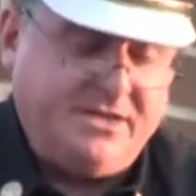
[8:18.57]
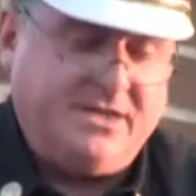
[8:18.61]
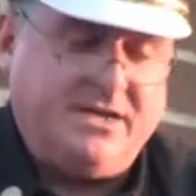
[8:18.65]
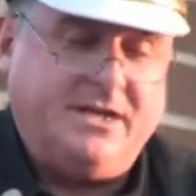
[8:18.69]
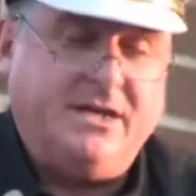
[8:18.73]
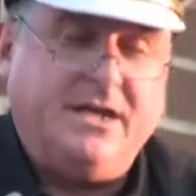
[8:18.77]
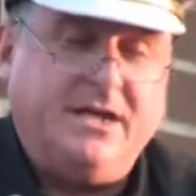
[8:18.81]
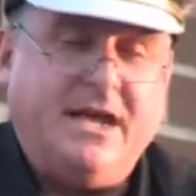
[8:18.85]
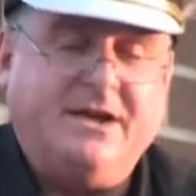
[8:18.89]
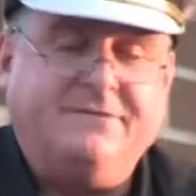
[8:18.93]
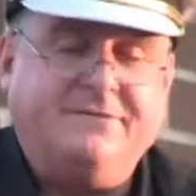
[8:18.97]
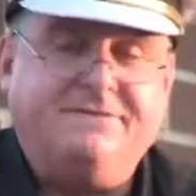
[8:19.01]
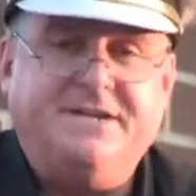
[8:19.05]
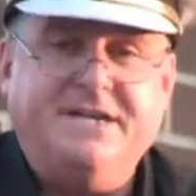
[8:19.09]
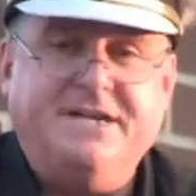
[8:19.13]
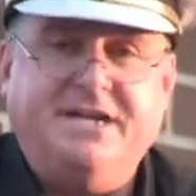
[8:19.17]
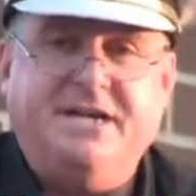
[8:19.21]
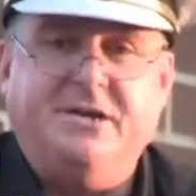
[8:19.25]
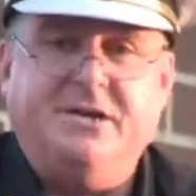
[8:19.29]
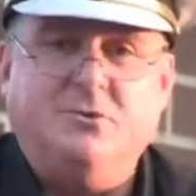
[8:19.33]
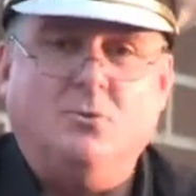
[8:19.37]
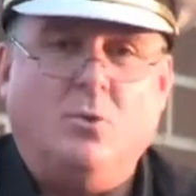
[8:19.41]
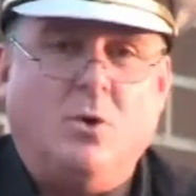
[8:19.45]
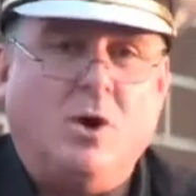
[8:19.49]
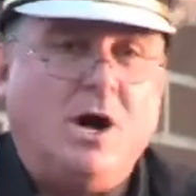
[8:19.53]
the
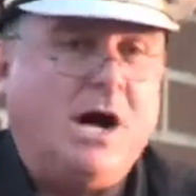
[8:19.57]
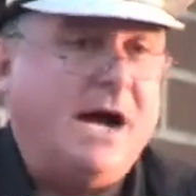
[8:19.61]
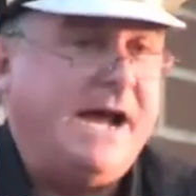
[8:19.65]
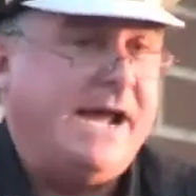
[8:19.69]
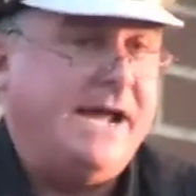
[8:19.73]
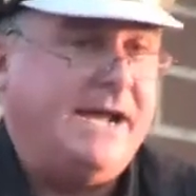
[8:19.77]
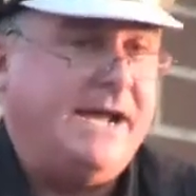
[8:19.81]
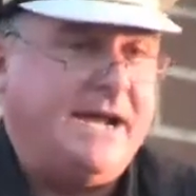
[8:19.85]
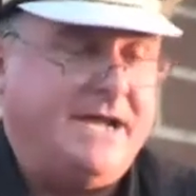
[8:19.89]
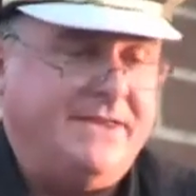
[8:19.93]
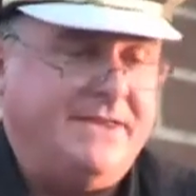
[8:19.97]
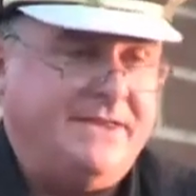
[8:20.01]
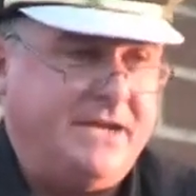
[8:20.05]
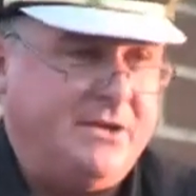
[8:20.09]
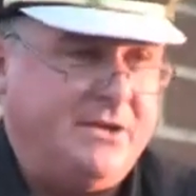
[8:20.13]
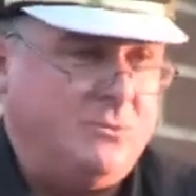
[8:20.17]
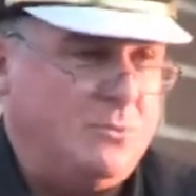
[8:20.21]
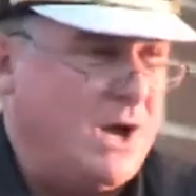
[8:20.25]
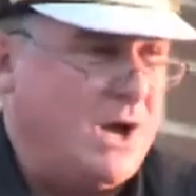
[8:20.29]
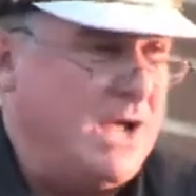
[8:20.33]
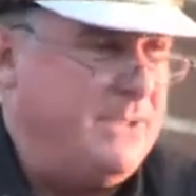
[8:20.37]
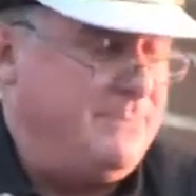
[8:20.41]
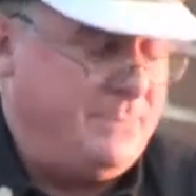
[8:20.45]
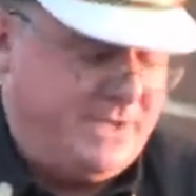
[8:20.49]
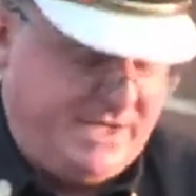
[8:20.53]
FDNY and the
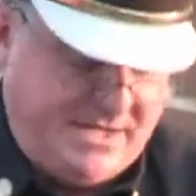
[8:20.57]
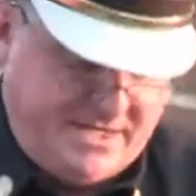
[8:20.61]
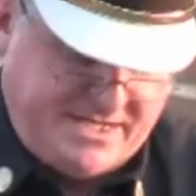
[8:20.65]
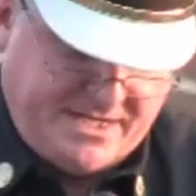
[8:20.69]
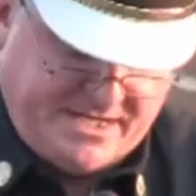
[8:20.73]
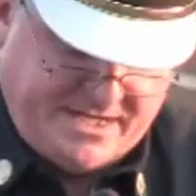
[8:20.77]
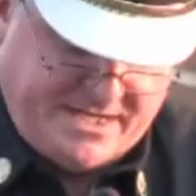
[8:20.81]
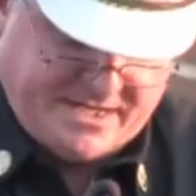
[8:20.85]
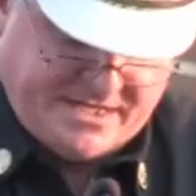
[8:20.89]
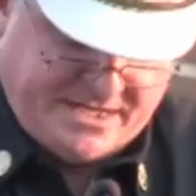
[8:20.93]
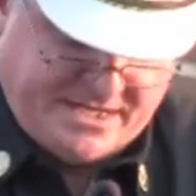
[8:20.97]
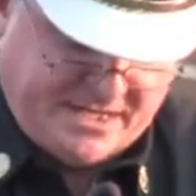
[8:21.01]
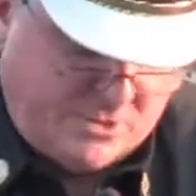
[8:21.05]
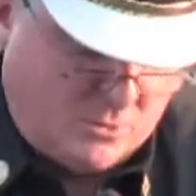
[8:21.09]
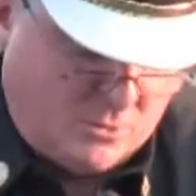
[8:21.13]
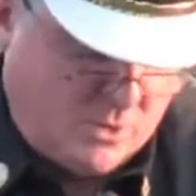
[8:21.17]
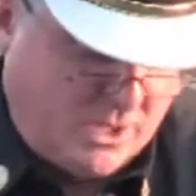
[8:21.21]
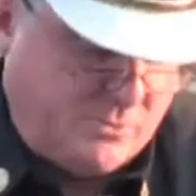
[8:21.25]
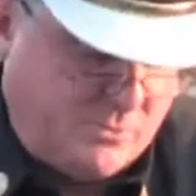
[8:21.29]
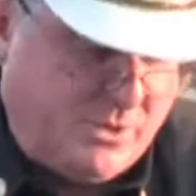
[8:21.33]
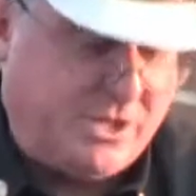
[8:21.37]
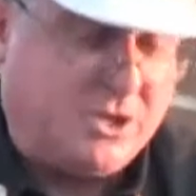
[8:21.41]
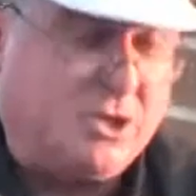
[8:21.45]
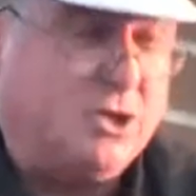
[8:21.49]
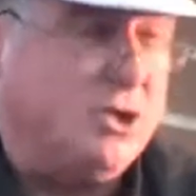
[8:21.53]
NYPD in any
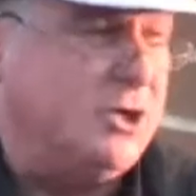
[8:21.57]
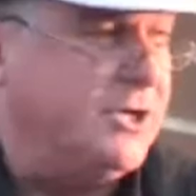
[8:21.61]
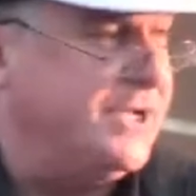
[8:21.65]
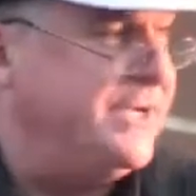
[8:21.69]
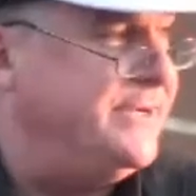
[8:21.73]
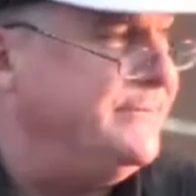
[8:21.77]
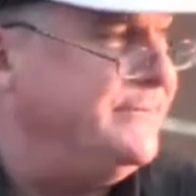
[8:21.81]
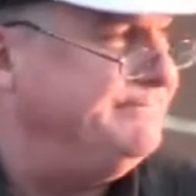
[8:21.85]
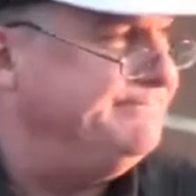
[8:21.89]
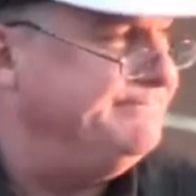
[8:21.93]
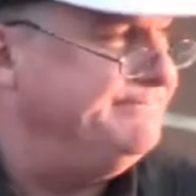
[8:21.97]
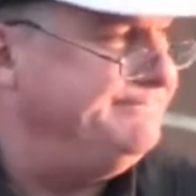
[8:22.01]
way we could.